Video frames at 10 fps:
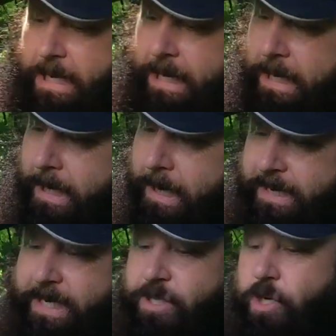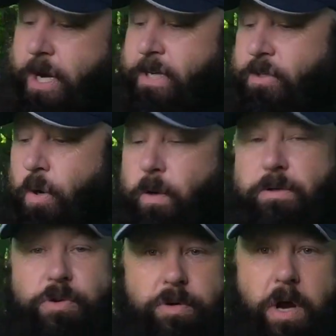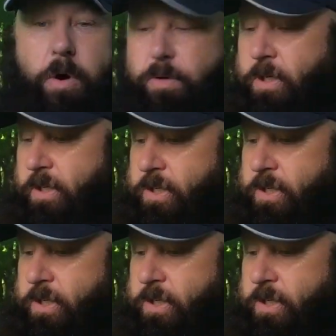I guess China told Trudeau to